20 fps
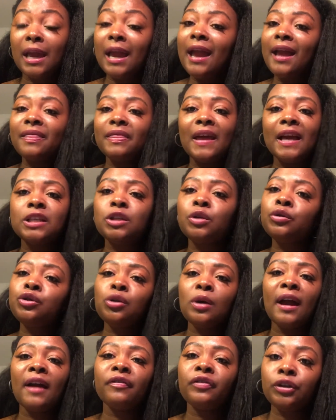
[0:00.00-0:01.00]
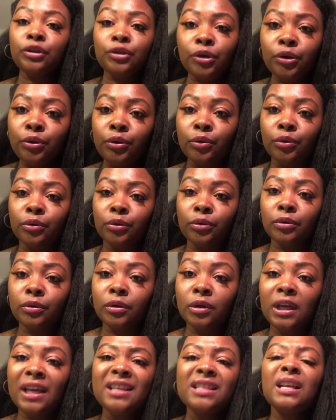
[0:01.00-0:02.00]
And that's what you have to do.
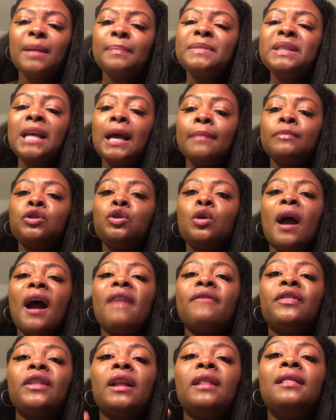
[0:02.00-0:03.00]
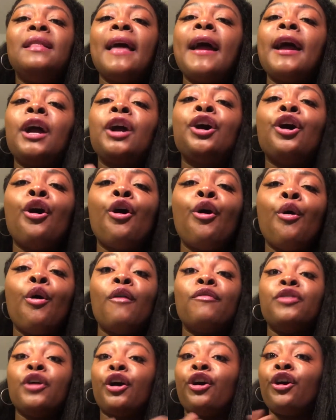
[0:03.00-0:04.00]
Sometimes you have to let go
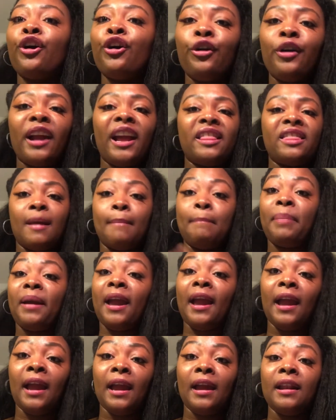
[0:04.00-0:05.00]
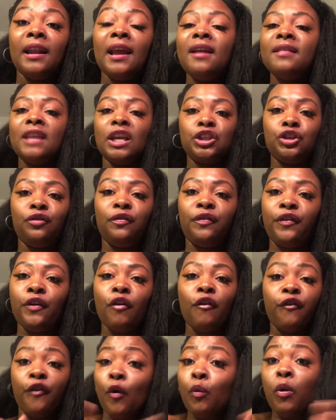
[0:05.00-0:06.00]
of the hurt and the pain that you
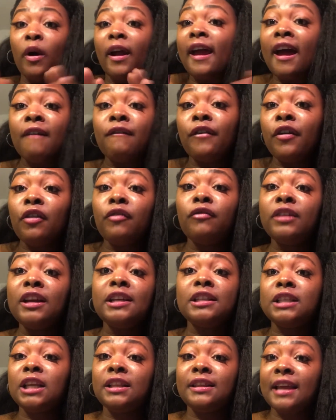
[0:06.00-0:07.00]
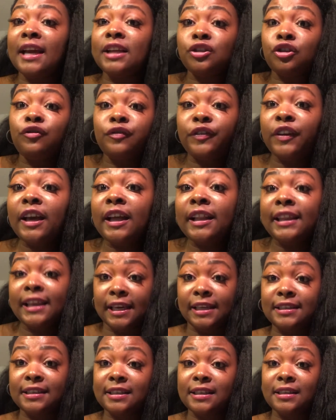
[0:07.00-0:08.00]
feel for whatever reason that you feel
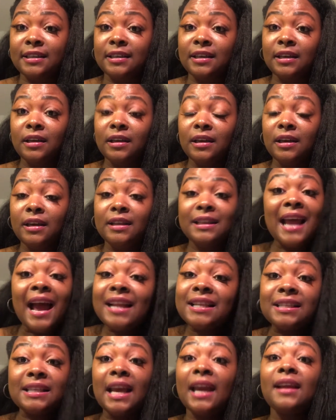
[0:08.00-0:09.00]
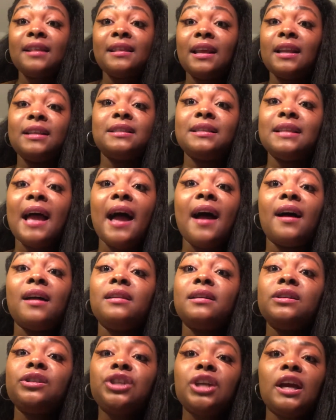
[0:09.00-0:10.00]
it. Not saying that it's not a
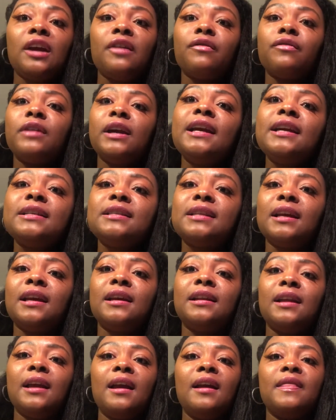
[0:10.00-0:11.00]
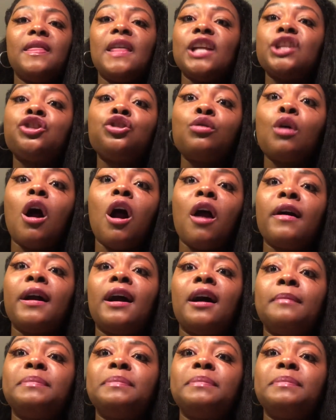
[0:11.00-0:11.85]
legit reason that you aren't